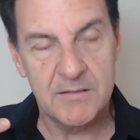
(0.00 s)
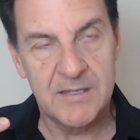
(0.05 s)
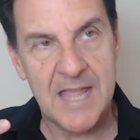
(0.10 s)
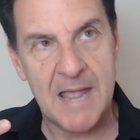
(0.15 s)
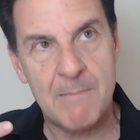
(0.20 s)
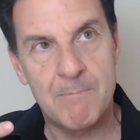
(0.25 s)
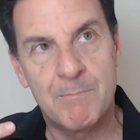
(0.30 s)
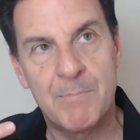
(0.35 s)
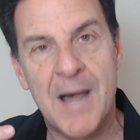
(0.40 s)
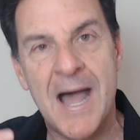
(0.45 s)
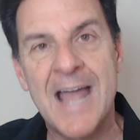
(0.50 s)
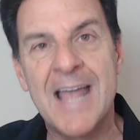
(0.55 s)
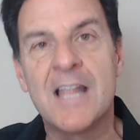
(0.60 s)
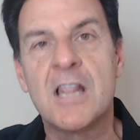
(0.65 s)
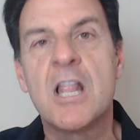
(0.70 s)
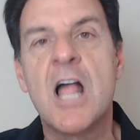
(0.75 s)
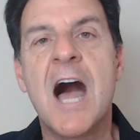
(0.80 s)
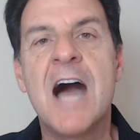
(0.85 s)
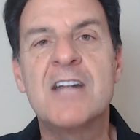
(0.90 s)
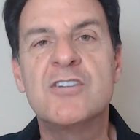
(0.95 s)
that
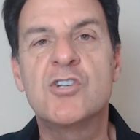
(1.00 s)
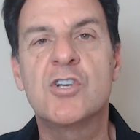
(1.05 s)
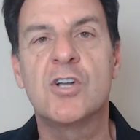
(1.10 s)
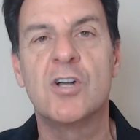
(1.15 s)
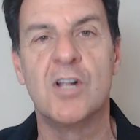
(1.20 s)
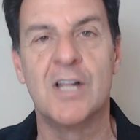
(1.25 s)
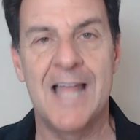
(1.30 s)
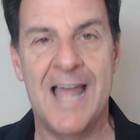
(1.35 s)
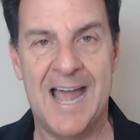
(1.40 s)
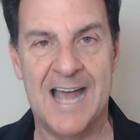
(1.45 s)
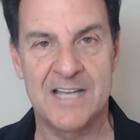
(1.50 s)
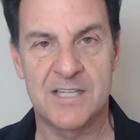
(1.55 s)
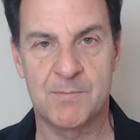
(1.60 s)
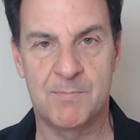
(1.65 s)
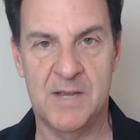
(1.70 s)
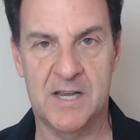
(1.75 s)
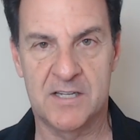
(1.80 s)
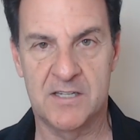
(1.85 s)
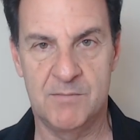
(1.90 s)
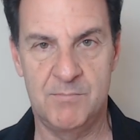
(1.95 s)
biological
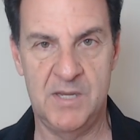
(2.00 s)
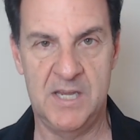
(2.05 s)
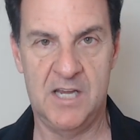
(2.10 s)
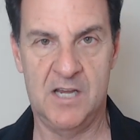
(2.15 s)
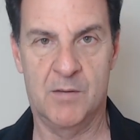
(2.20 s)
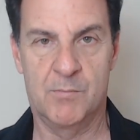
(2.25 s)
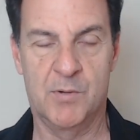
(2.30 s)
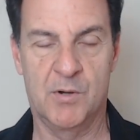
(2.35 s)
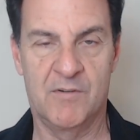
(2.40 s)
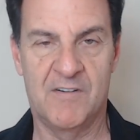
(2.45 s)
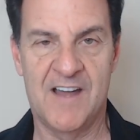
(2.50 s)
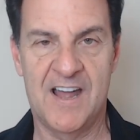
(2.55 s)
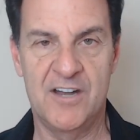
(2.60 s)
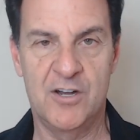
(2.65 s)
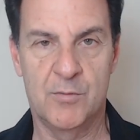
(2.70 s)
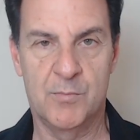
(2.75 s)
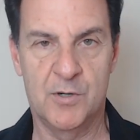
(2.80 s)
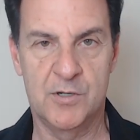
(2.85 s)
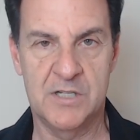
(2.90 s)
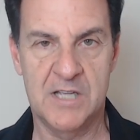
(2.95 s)
aspect of being a provider
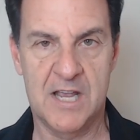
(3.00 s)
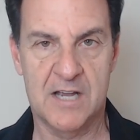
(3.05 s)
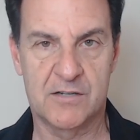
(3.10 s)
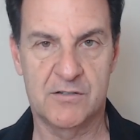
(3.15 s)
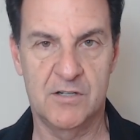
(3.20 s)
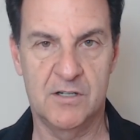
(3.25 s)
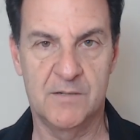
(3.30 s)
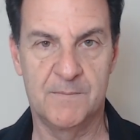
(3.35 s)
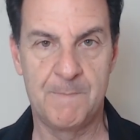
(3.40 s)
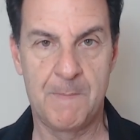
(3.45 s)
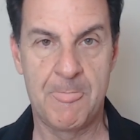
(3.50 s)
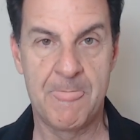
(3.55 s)
protector?